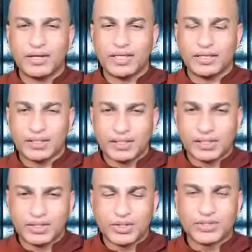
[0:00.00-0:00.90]
in
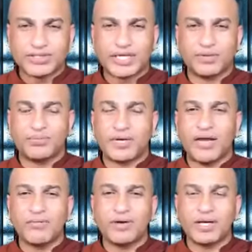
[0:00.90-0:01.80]
yourself
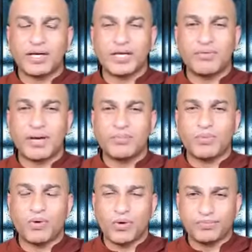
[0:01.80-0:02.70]
never give up
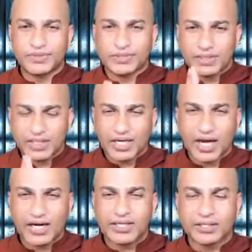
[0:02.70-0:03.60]
hopes
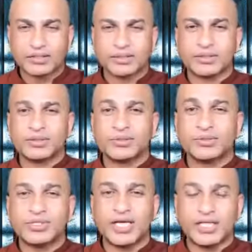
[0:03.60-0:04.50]
regarding to
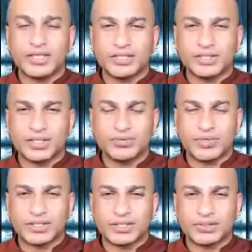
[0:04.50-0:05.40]
change the
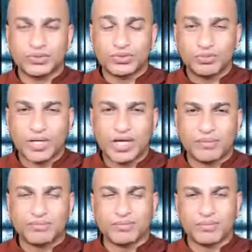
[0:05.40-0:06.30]
situation so to
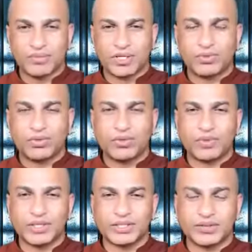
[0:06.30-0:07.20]
become a good
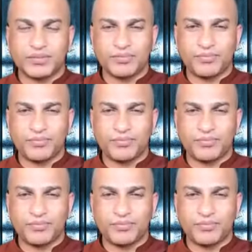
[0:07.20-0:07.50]
person